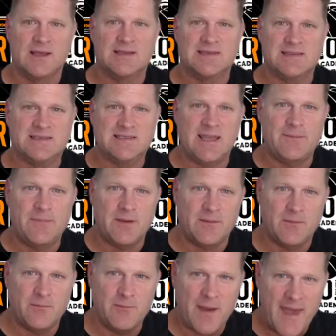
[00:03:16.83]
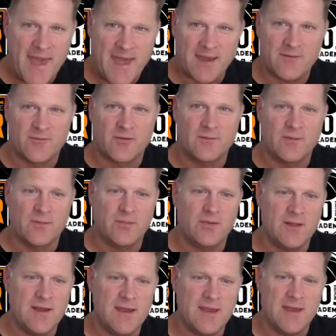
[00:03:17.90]
Stepping back from the
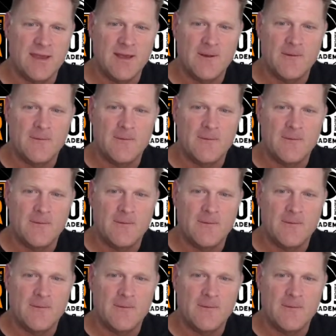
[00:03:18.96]
play,